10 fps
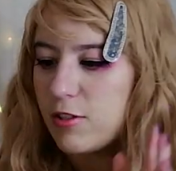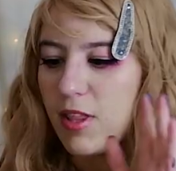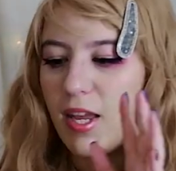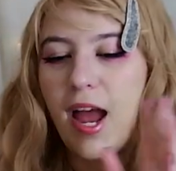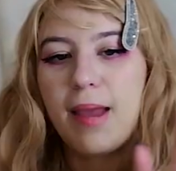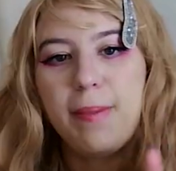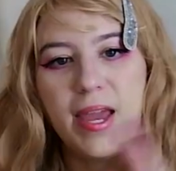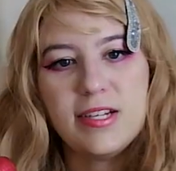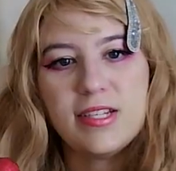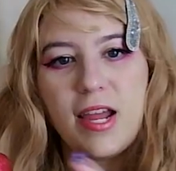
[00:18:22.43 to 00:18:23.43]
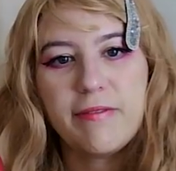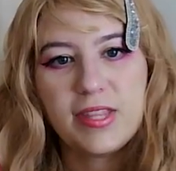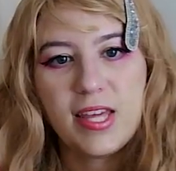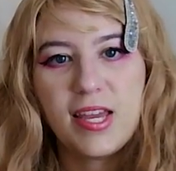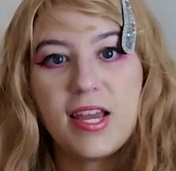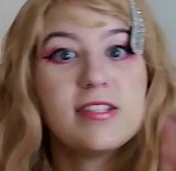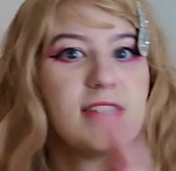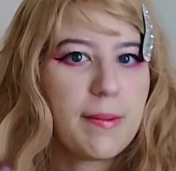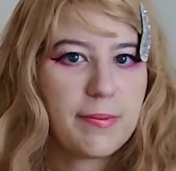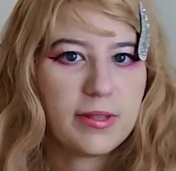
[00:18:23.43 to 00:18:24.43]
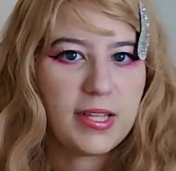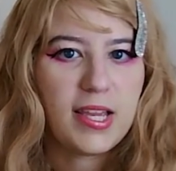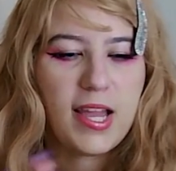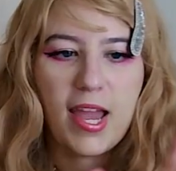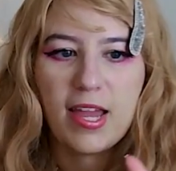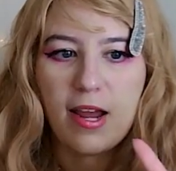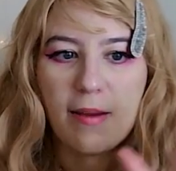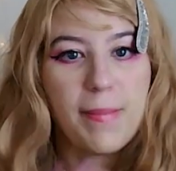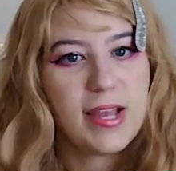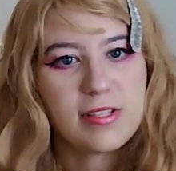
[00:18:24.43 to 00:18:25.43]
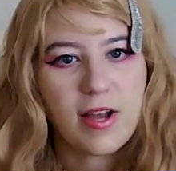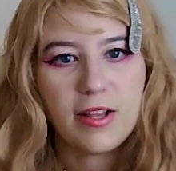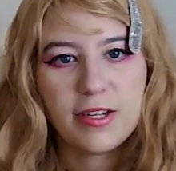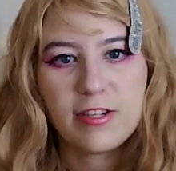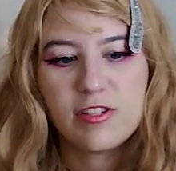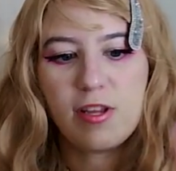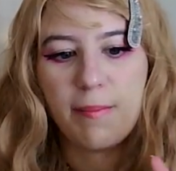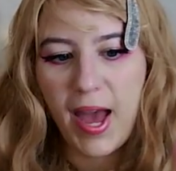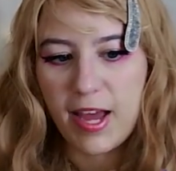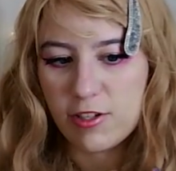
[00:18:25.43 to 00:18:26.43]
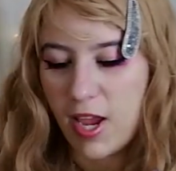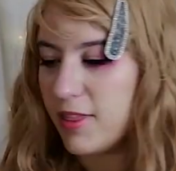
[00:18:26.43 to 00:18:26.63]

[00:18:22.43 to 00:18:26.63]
So then I painted everything separately in base colors to match,